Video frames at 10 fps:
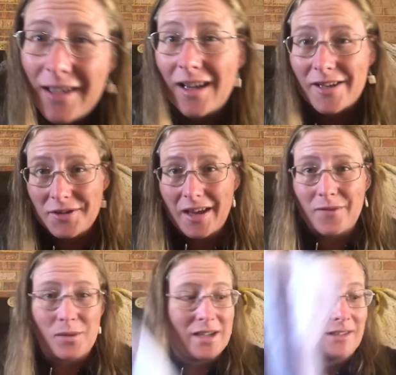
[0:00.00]
I do
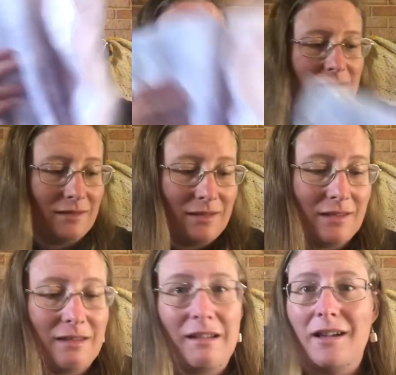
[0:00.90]
have one,
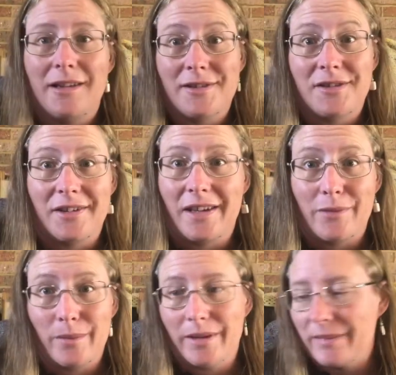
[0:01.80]
I just don't have
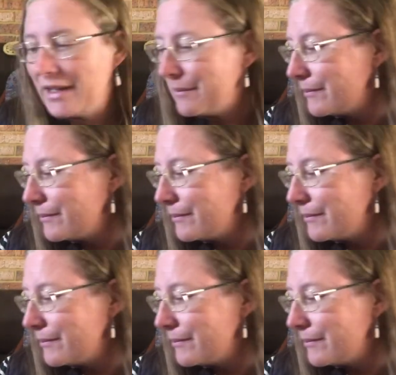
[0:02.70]
it with me.